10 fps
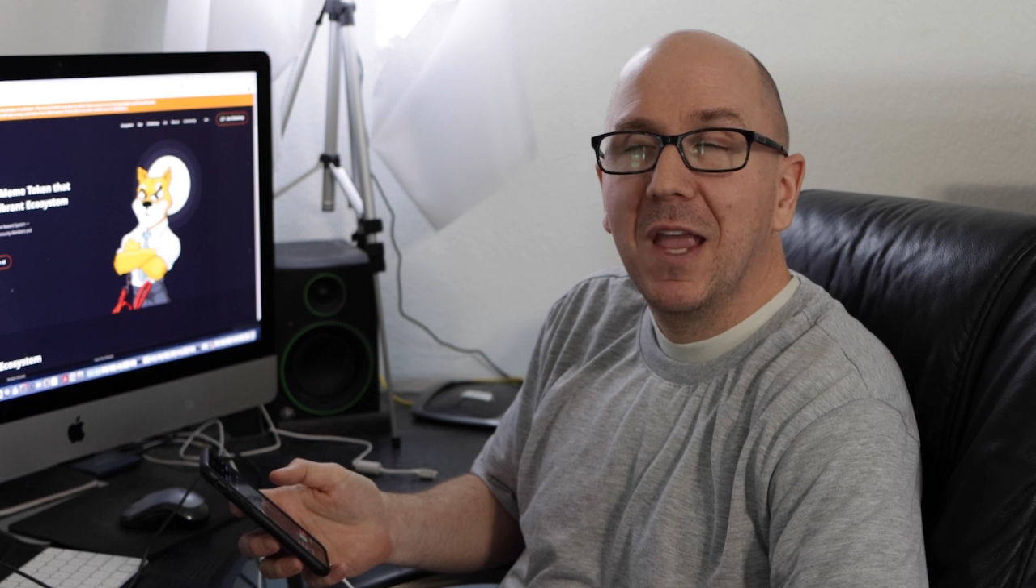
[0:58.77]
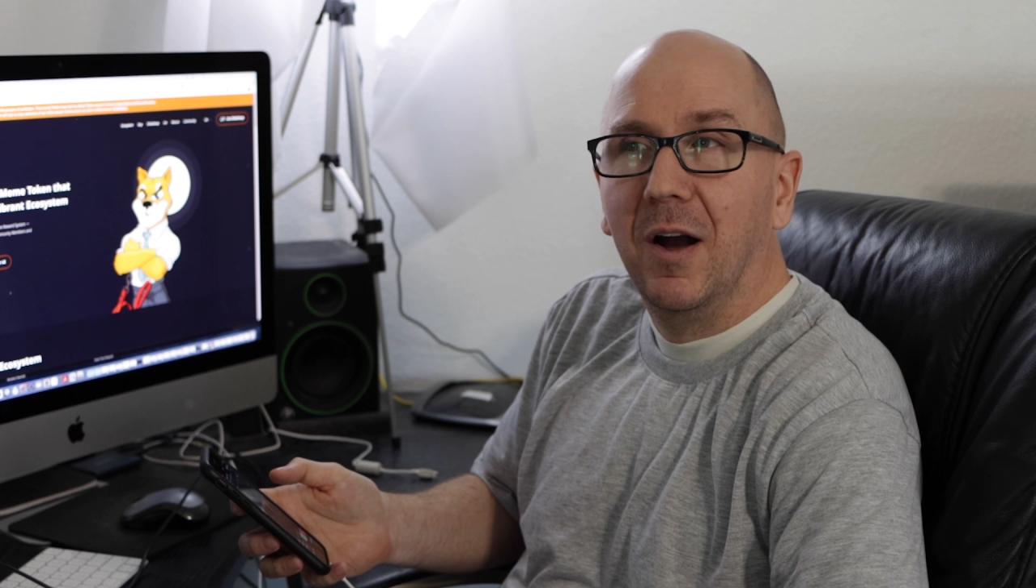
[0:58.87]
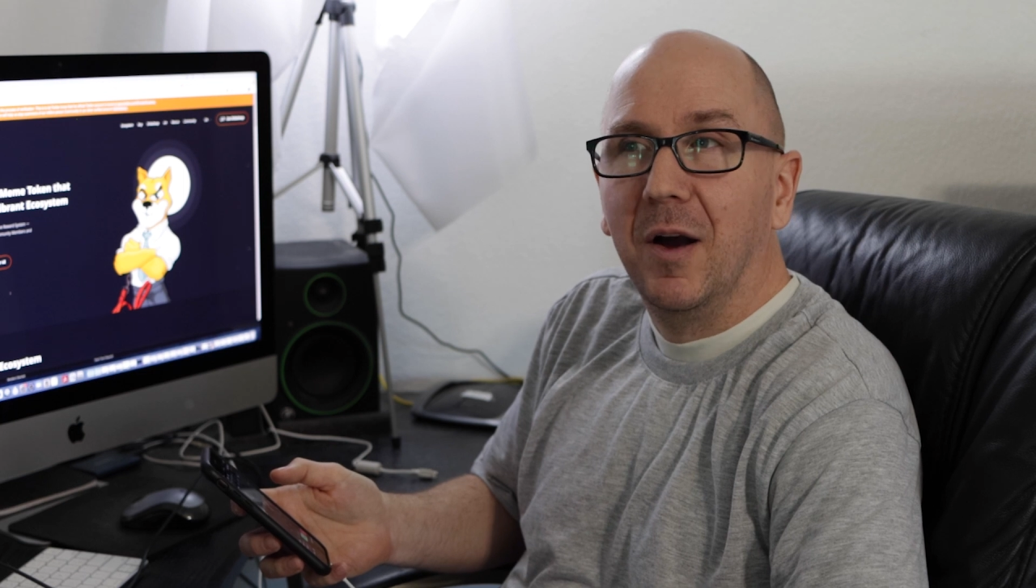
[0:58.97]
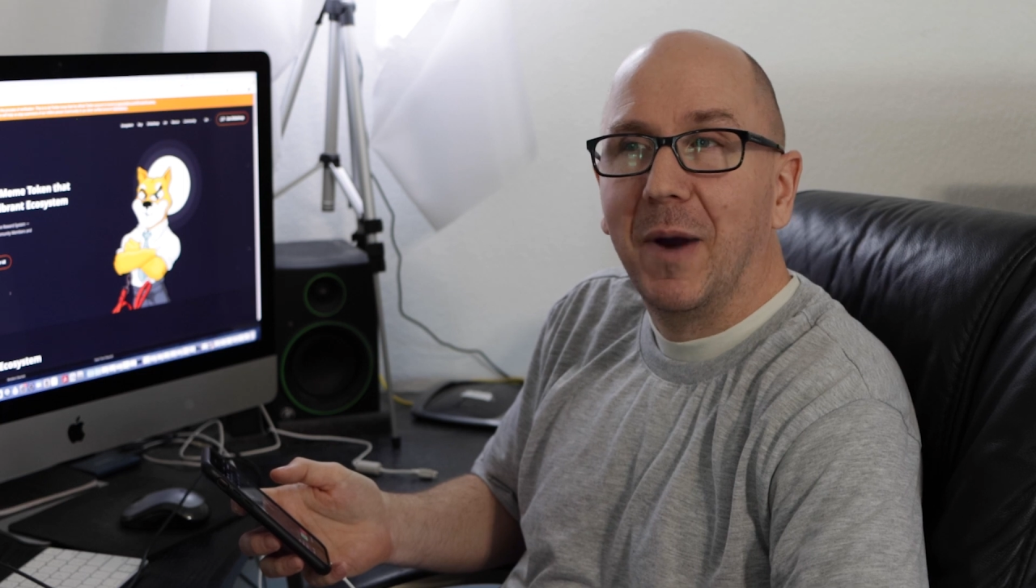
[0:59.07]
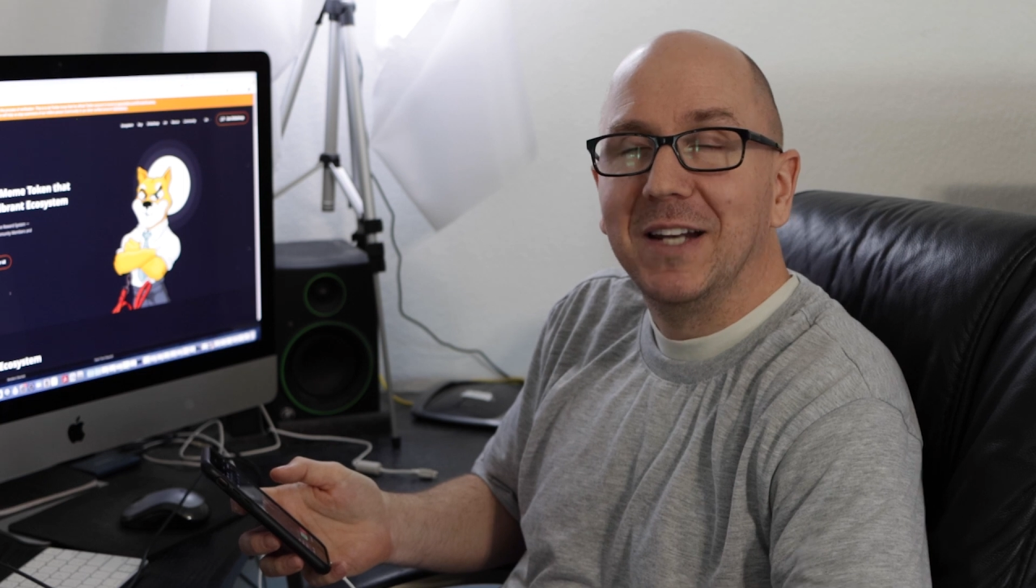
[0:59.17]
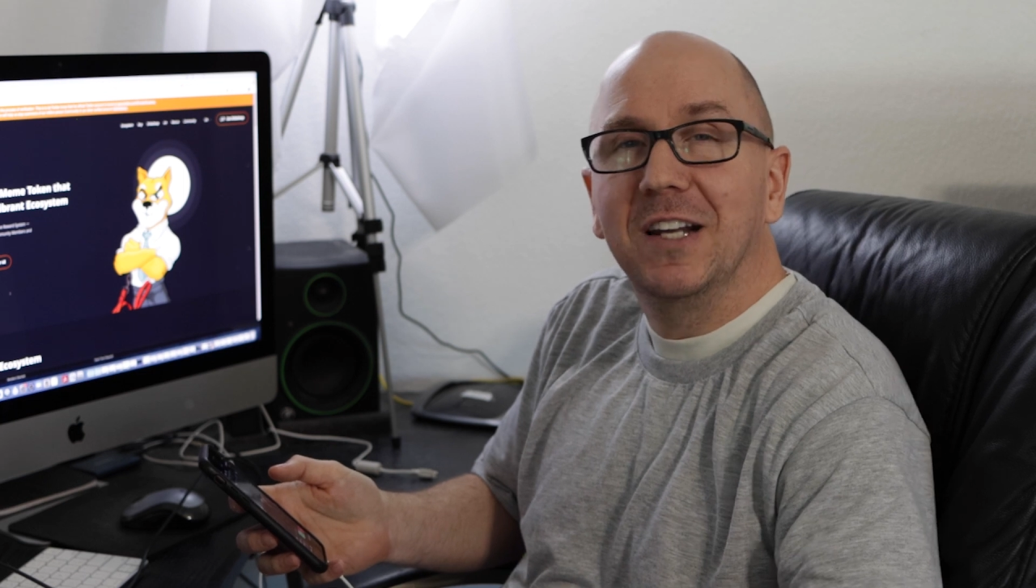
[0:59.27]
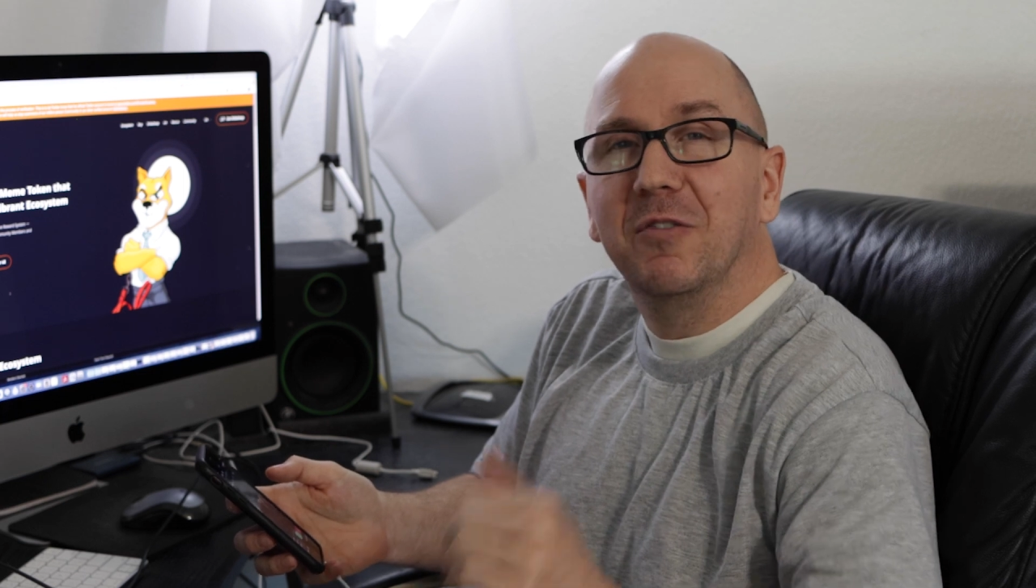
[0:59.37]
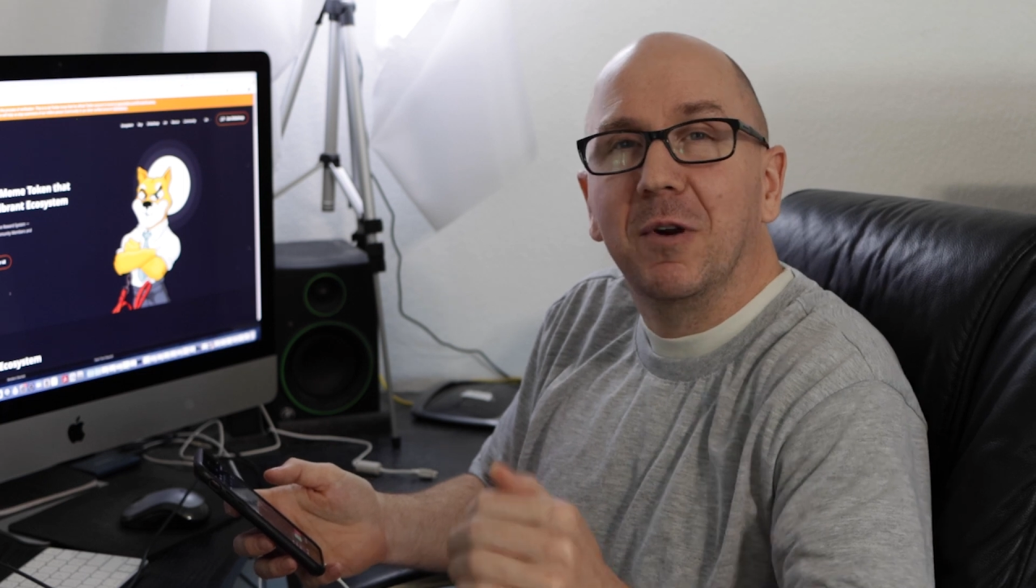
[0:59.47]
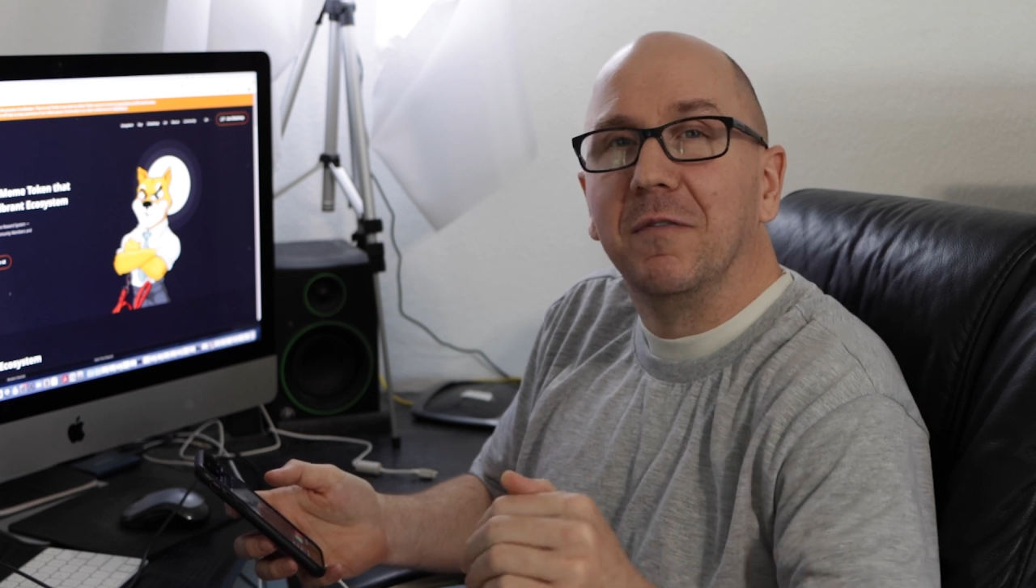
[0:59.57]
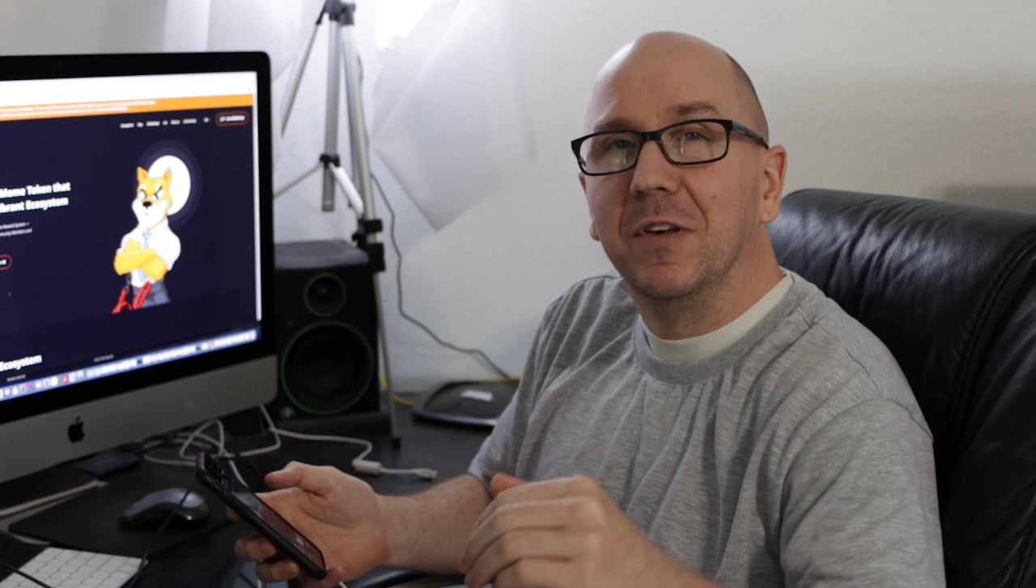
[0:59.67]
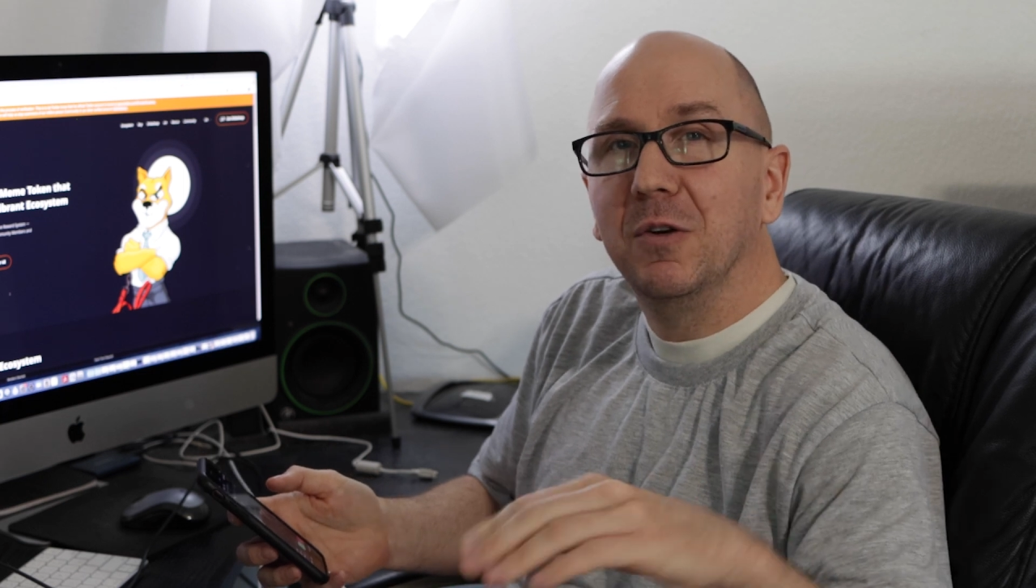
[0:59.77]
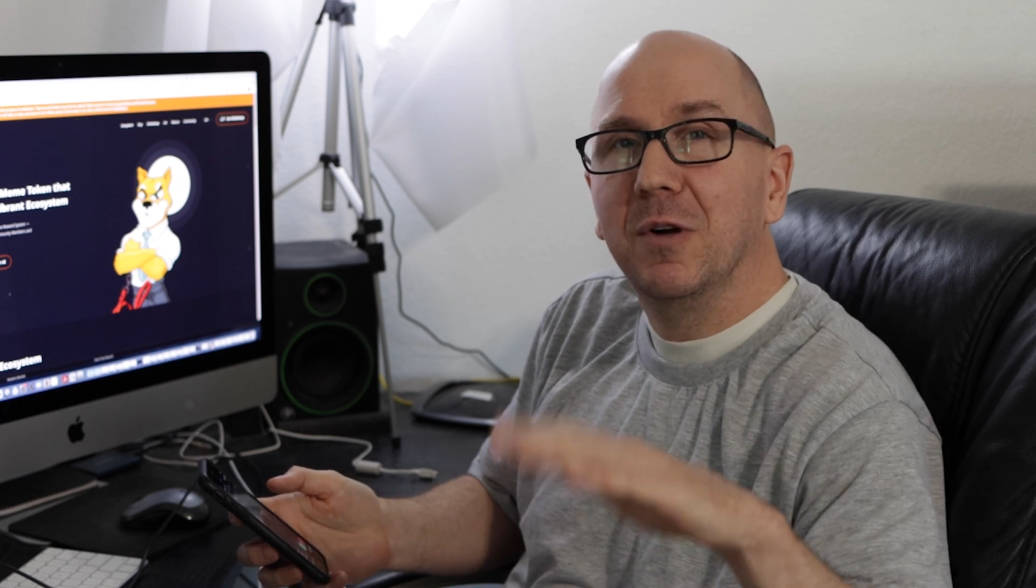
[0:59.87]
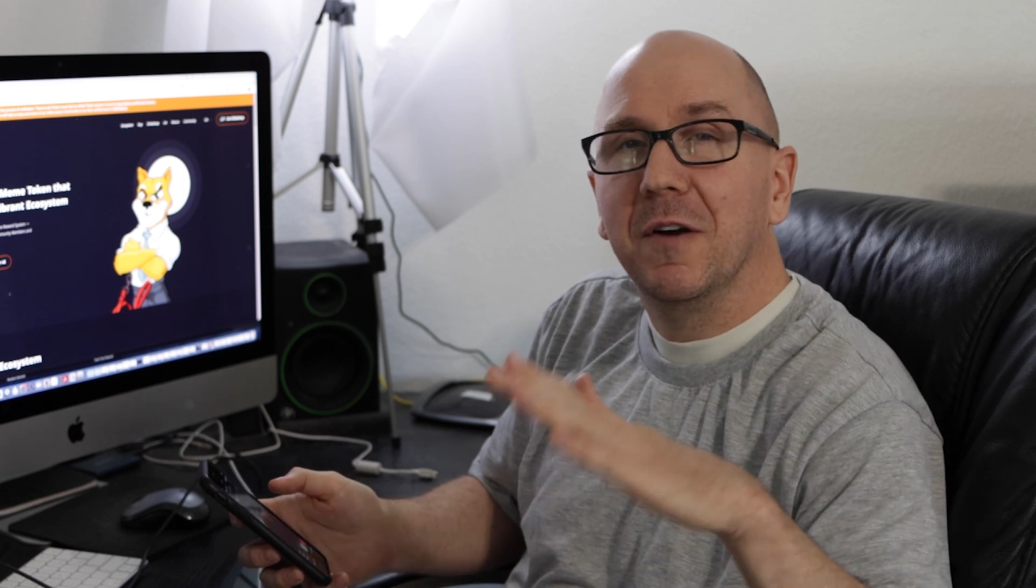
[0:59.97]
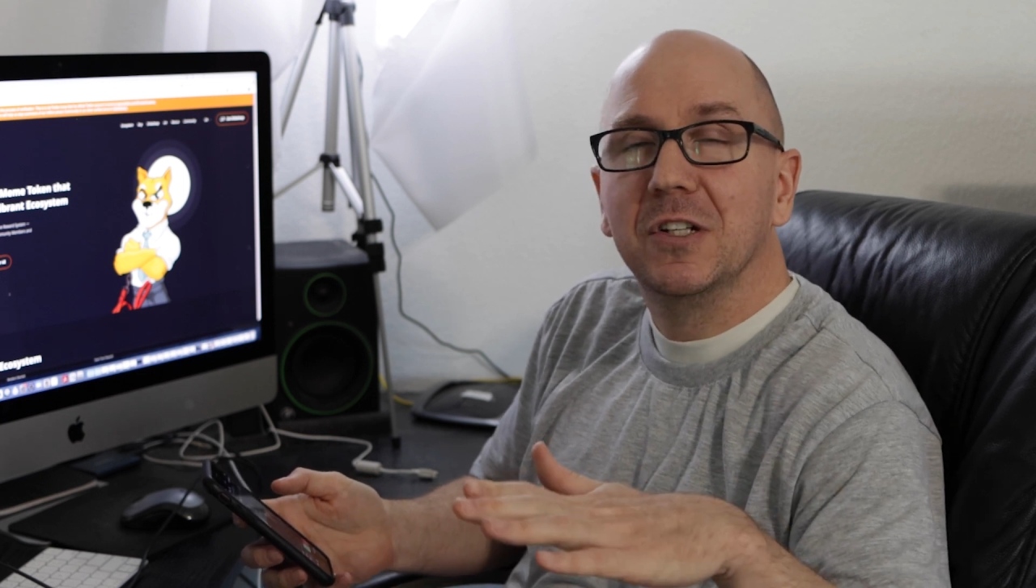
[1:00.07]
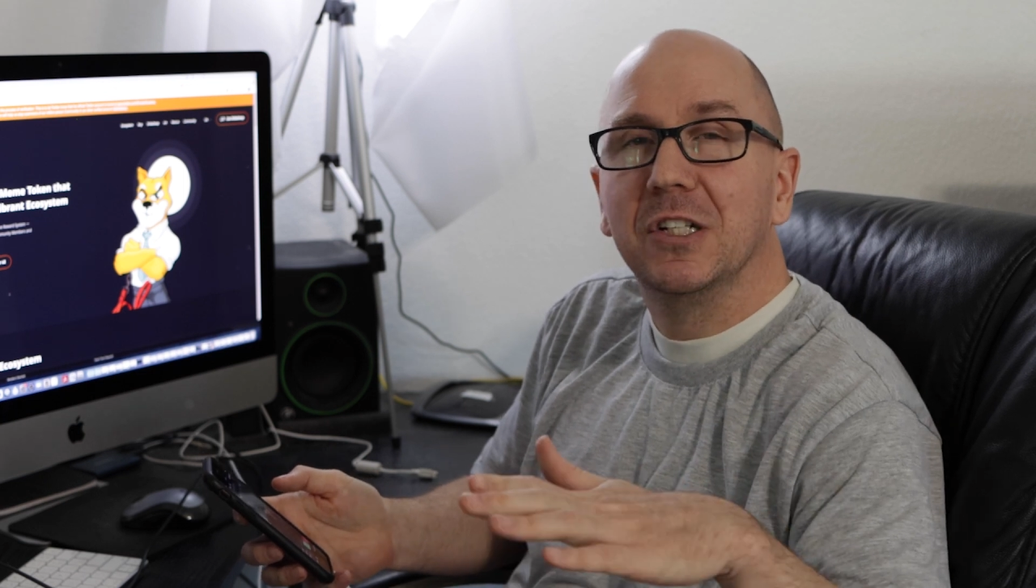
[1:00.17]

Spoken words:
I did a review of